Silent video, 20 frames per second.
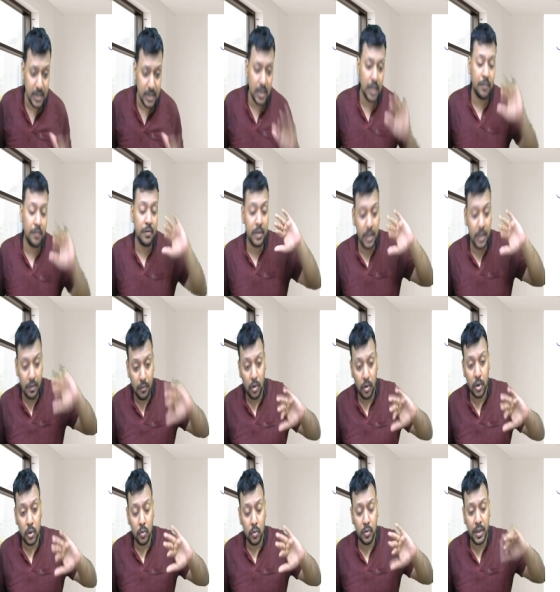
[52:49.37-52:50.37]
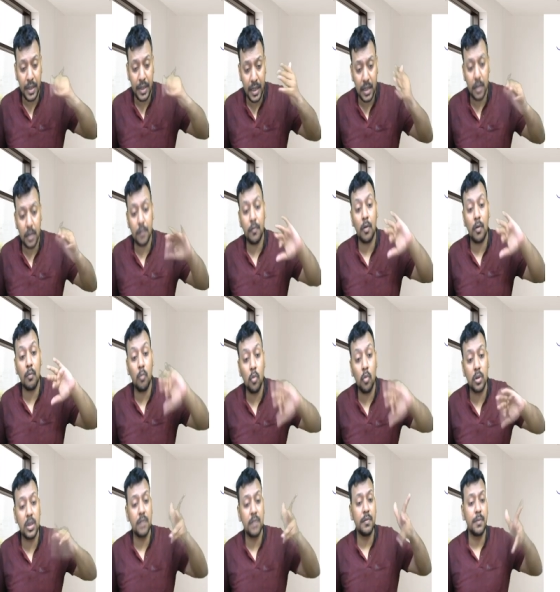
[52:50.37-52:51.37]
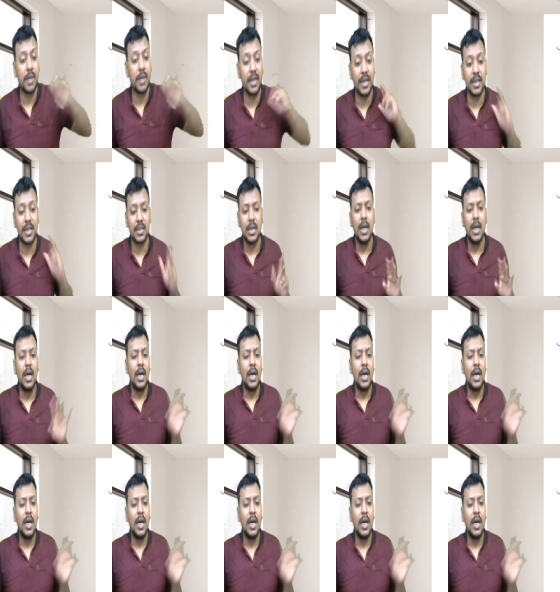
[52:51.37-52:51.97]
and if they want to retain it for more than 15 days,